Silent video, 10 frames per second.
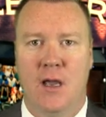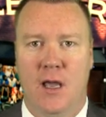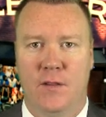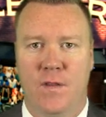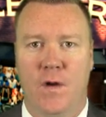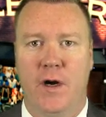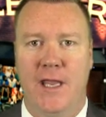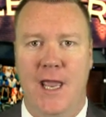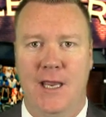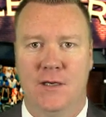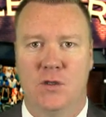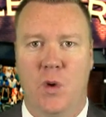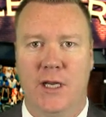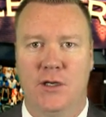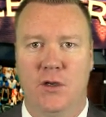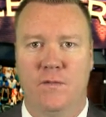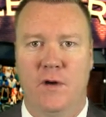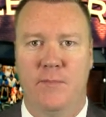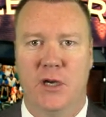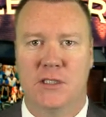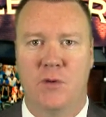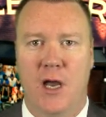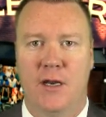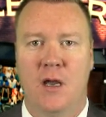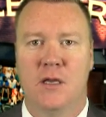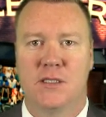and 38-22 free picks run.